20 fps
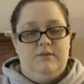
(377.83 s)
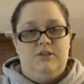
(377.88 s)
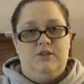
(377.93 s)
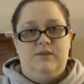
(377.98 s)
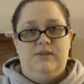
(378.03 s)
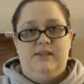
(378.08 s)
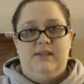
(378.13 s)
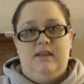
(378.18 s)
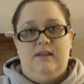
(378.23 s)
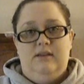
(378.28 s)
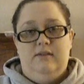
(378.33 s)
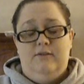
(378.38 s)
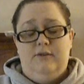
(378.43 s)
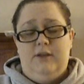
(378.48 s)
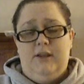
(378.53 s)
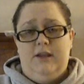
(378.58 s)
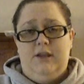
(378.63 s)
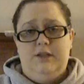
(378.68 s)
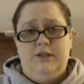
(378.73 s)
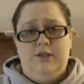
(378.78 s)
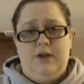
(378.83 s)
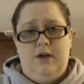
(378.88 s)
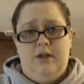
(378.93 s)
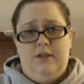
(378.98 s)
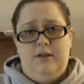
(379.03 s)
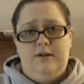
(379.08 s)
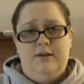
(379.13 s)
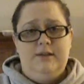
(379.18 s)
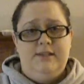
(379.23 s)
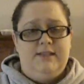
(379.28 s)
she was selling it for like $1
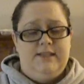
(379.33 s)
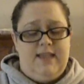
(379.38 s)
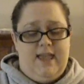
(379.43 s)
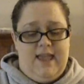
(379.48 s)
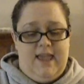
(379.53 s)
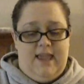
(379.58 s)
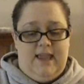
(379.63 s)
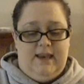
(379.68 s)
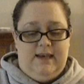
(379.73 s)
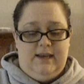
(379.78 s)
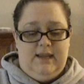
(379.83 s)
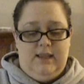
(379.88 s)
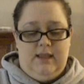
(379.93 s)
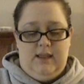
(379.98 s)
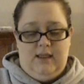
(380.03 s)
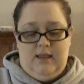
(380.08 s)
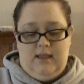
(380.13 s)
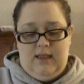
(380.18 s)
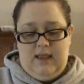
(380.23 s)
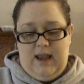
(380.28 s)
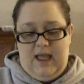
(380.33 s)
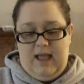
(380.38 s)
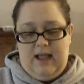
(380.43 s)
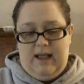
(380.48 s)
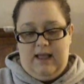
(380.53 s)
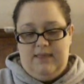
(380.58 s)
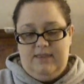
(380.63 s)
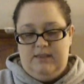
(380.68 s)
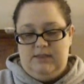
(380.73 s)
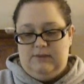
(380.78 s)
a skein, and I
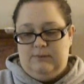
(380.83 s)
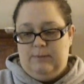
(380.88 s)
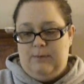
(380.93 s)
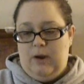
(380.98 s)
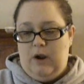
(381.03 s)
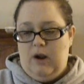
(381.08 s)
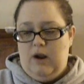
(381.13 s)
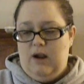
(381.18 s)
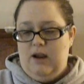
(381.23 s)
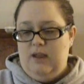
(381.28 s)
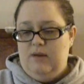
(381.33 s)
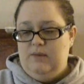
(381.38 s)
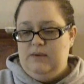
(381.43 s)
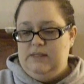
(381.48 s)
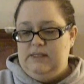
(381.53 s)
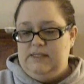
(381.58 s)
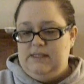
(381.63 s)
got this from her.